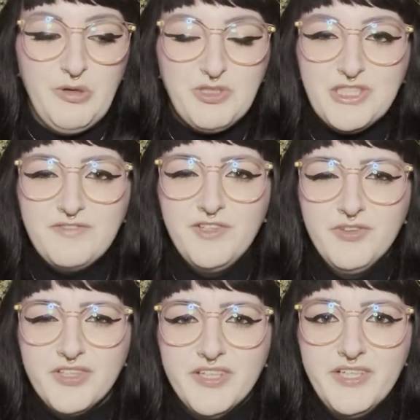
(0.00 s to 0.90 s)
just feel
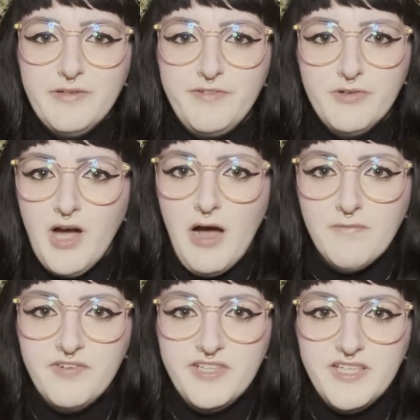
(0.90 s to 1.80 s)
good, feel
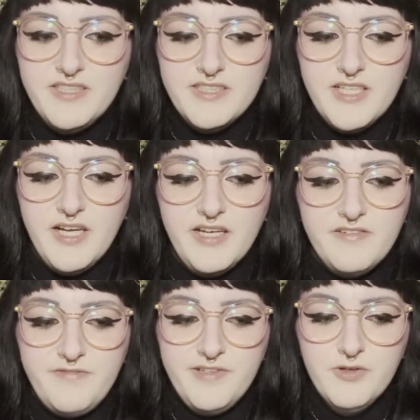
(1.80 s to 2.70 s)
confident, and
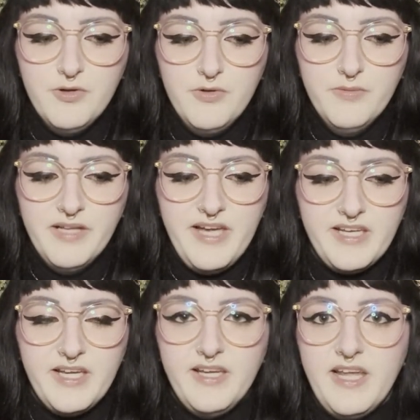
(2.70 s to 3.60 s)
feel
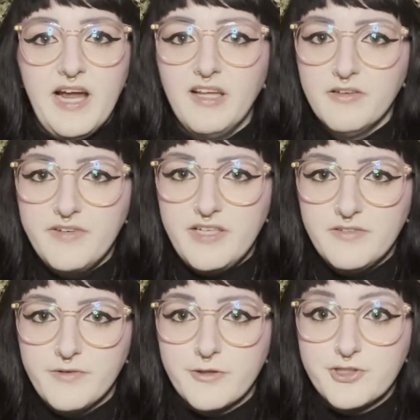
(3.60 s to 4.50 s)
like an elevated
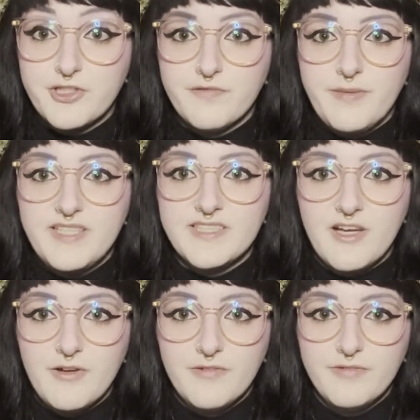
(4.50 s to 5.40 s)
version of
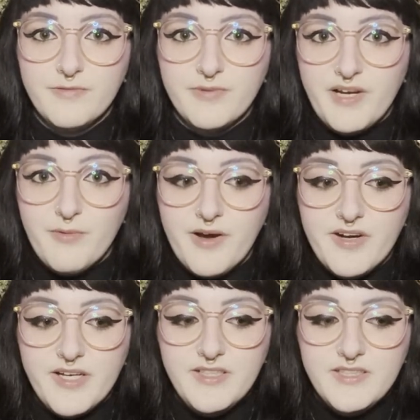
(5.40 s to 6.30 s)
myself when I wear
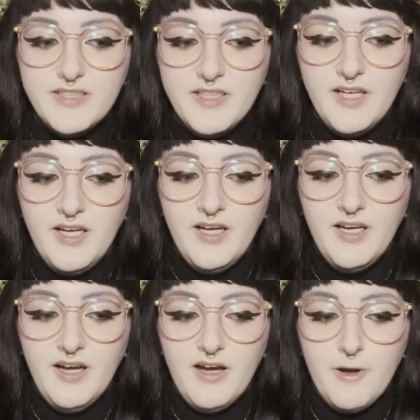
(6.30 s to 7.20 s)
it.
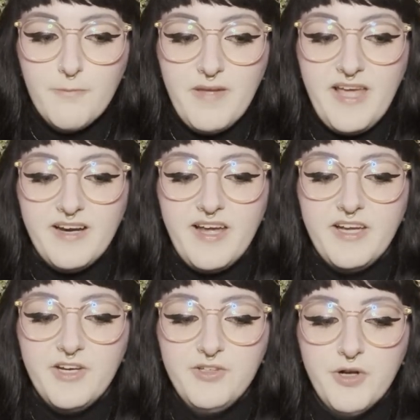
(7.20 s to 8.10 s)
And I
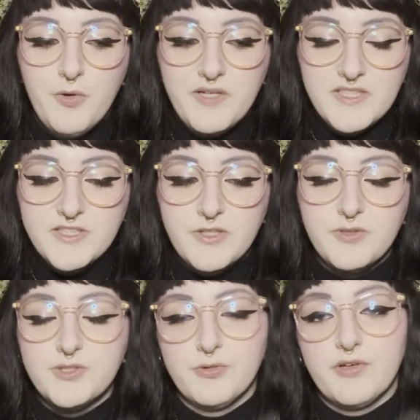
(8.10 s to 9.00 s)
can notice
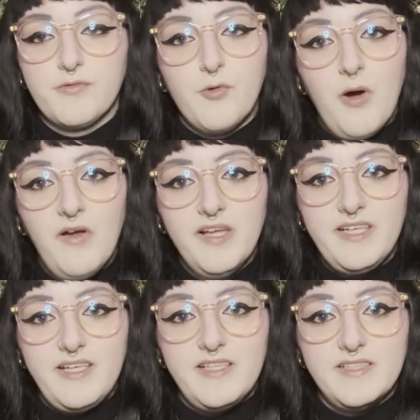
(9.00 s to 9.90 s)
those sort of
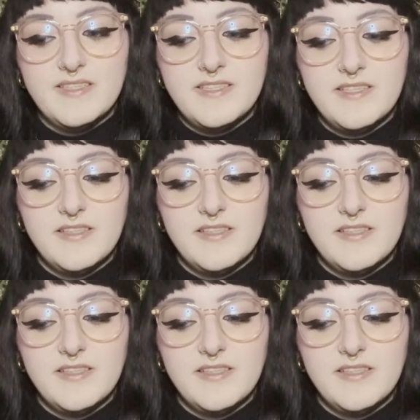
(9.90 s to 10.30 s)
qualities